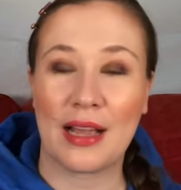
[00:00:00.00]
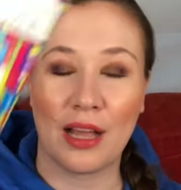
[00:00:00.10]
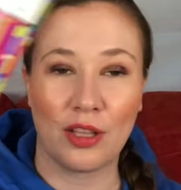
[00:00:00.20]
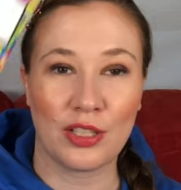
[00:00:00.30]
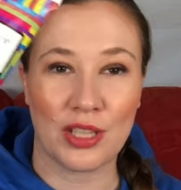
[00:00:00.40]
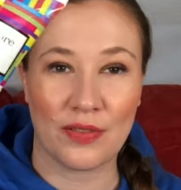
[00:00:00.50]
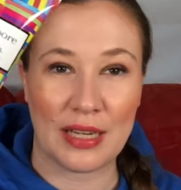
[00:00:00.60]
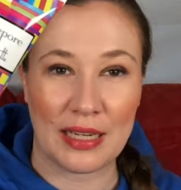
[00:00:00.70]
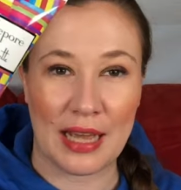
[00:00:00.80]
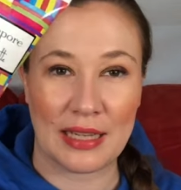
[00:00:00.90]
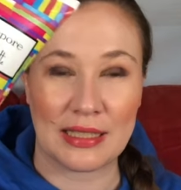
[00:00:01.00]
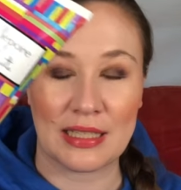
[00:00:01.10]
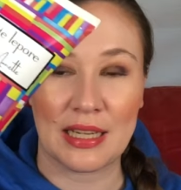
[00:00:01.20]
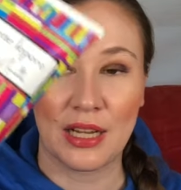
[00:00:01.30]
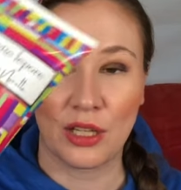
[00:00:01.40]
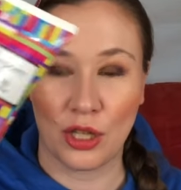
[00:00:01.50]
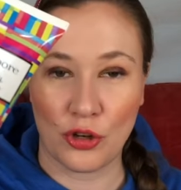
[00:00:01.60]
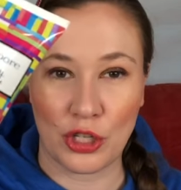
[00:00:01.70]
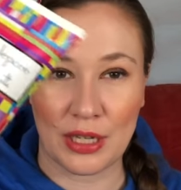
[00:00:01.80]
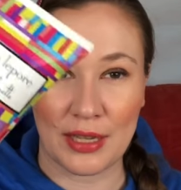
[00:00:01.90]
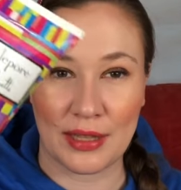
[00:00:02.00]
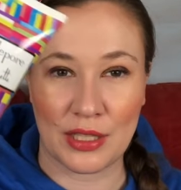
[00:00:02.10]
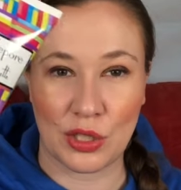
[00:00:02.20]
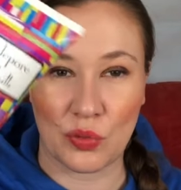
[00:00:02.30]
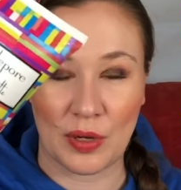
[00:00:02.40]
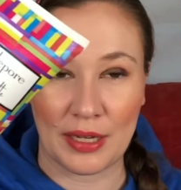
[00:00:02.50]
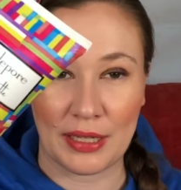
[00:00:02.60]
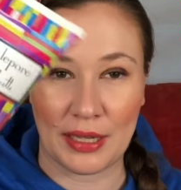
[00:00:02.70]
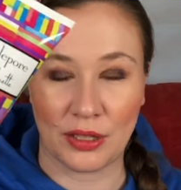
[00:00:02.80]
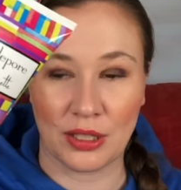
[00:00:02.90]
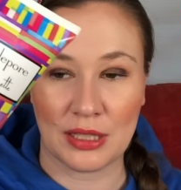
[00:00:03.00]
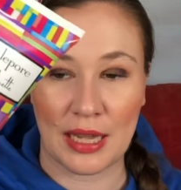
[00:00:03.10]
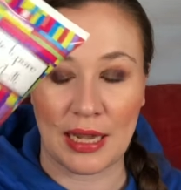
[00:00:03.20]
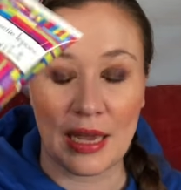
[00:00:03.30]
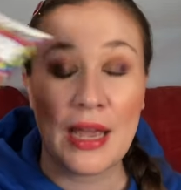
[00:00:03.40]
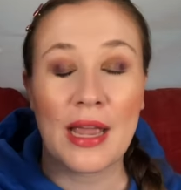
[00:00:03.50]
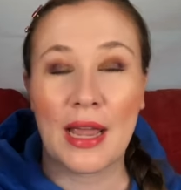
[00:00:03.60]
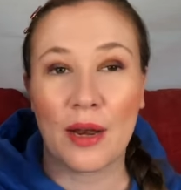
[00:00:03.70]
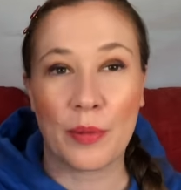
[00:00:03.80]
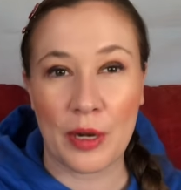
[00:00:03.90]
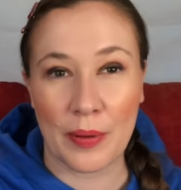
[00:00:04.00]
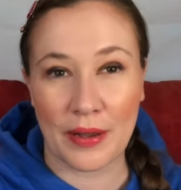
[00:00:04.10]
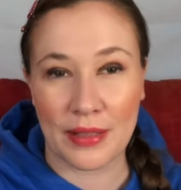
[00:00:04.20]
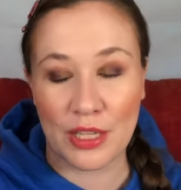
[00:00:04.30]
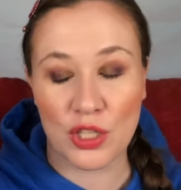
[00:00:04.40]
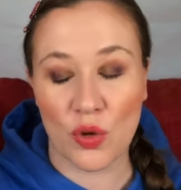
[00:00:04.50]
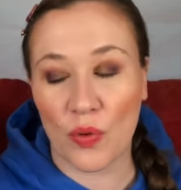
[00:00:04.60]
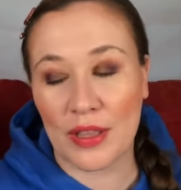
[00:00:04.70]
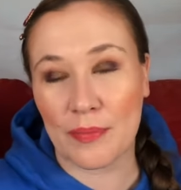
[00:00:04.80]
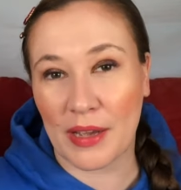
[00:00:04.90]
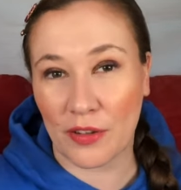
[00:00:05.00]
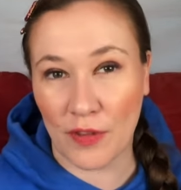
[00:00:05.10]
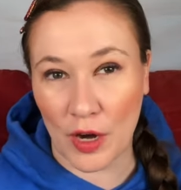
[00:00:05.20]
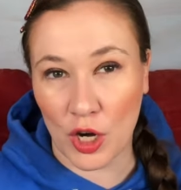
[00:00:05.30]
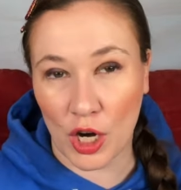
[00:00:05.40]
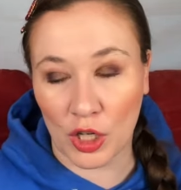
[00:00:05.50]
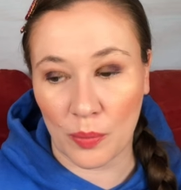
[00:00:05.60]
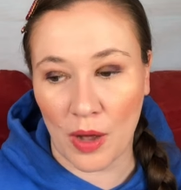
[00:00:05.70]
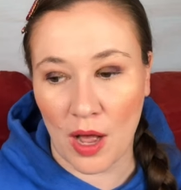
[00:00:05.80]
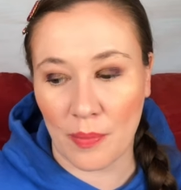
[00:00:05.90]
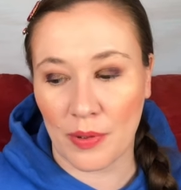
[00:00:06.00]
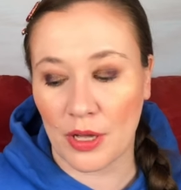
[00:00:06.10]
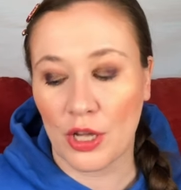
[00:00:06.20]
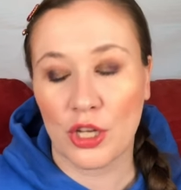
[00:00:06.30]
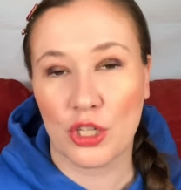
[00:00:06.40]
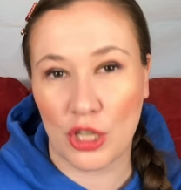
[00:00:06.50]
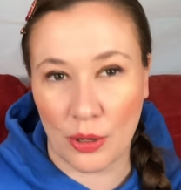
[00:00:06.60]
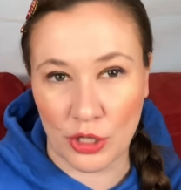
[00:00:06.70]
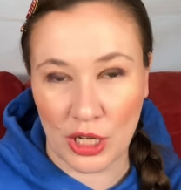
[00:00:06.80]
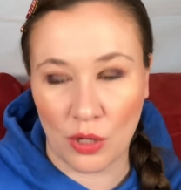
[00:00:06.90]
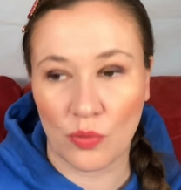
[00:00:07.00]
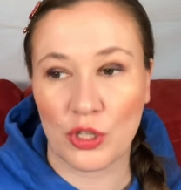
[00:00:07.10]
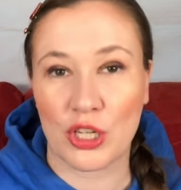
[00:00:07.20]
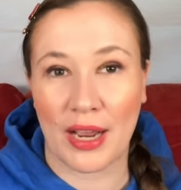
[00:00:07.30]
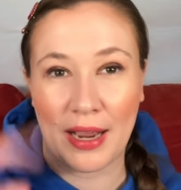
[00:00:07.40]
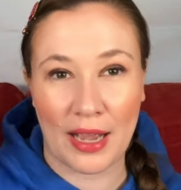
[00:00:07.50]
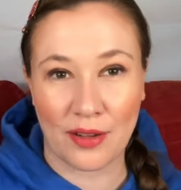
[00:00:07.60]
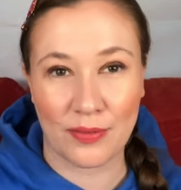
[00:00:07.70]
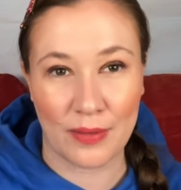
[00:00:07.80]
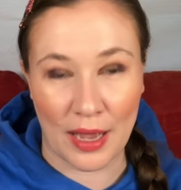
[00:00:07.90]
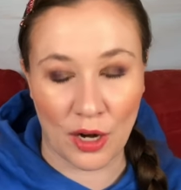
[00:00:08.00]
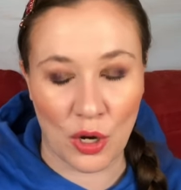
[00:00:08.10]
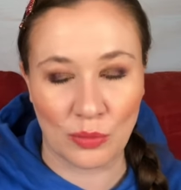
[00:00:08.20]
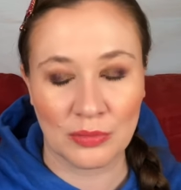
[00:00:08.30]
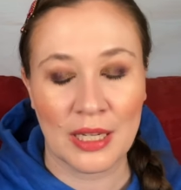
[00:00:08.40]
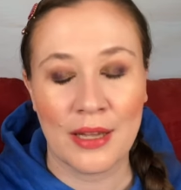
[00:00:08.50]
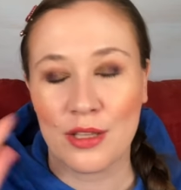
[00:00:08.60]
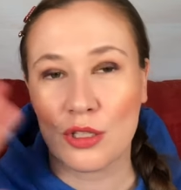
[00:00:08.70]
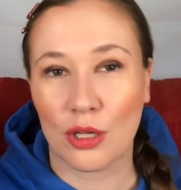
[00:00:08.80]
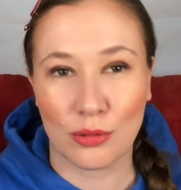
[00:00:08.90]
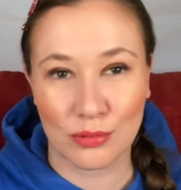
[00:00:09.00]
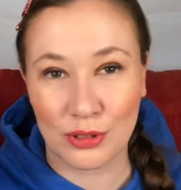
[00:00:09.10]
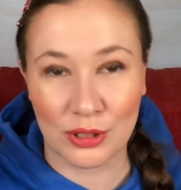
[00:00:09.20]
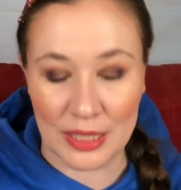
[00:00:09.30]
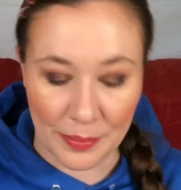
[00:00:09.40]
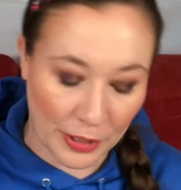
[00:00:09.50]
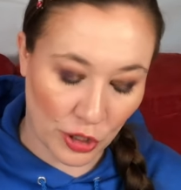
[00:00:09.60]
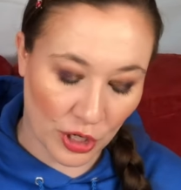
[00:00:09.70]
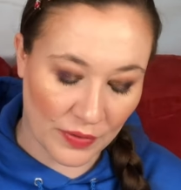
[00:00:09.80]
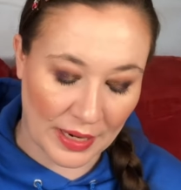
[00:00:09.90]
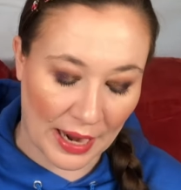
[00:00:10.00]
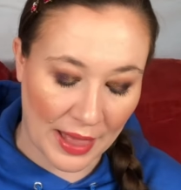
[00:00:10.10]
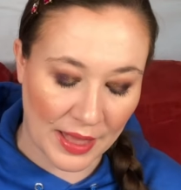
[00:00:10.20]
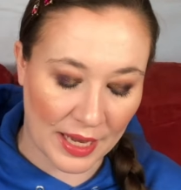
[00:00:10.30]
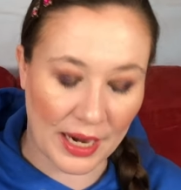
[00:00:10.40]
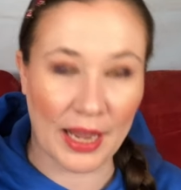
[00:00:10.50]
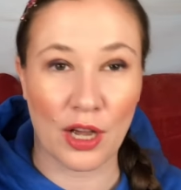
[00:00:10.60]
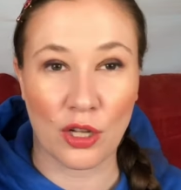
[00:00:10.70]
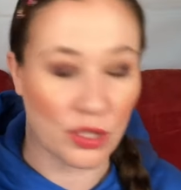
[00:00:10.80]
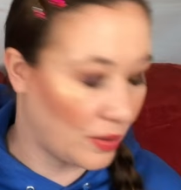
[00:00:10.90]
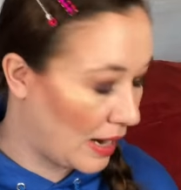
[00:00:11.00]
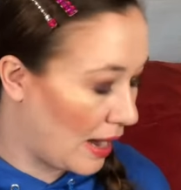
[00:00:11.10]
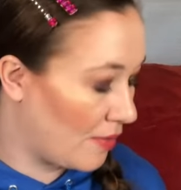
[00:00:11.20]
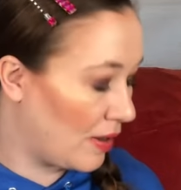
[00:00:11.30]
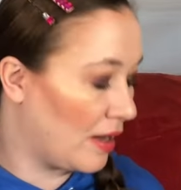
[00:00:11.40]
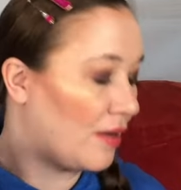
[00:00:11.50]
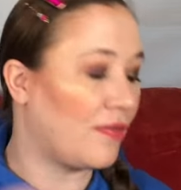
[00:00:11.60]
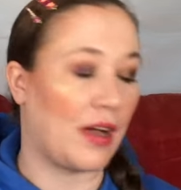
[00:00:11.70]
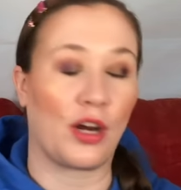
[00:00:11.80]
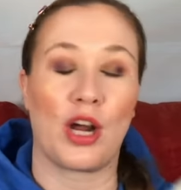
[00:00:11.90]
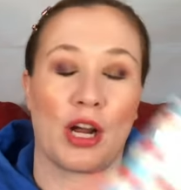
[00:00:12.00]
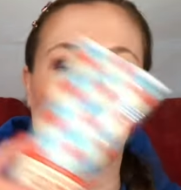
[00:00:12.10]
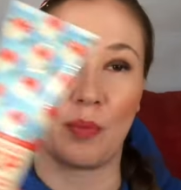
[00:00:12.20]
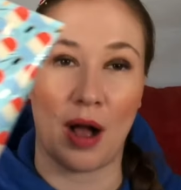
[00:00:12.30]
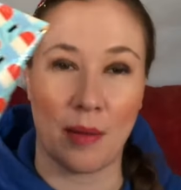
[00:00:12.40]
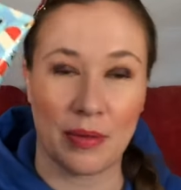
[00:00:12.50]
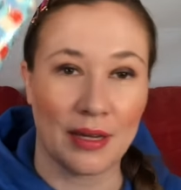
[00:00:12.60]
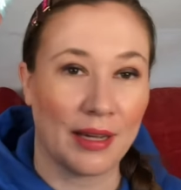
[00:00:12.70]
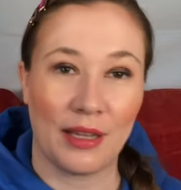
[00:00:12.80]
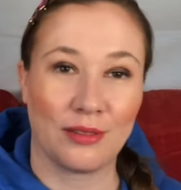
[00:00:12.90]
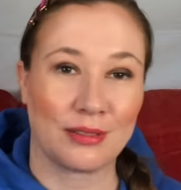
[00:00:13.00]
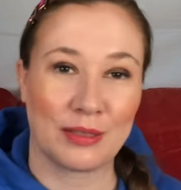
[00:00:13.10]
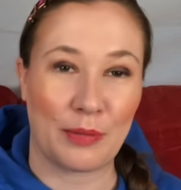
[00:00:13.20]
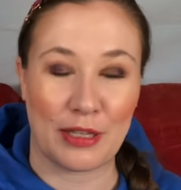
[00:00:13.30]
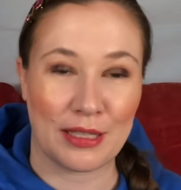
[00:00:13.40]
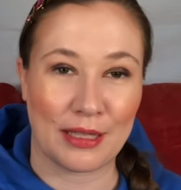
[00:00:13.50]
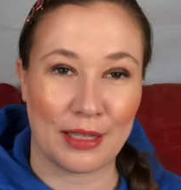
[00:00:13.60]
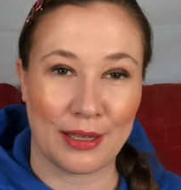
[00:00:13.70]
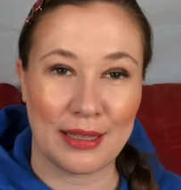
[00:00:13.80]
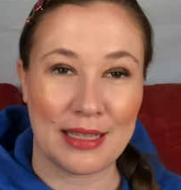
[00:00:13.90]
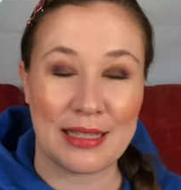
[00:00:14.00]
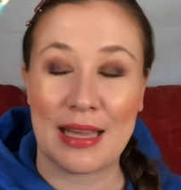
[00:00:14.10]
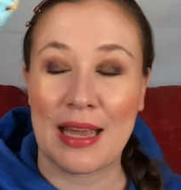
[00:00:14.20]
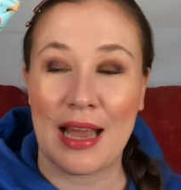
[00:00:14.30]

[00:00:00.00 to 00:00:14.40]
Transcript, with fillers: Colors of Nanette lotion. This is what it looks like. And I'm going to pair this with my Firecracker Pop shower gel, which I have at home. So you'll see a picture of it. And then I also have a Firecracker Pop. It looks basically like this.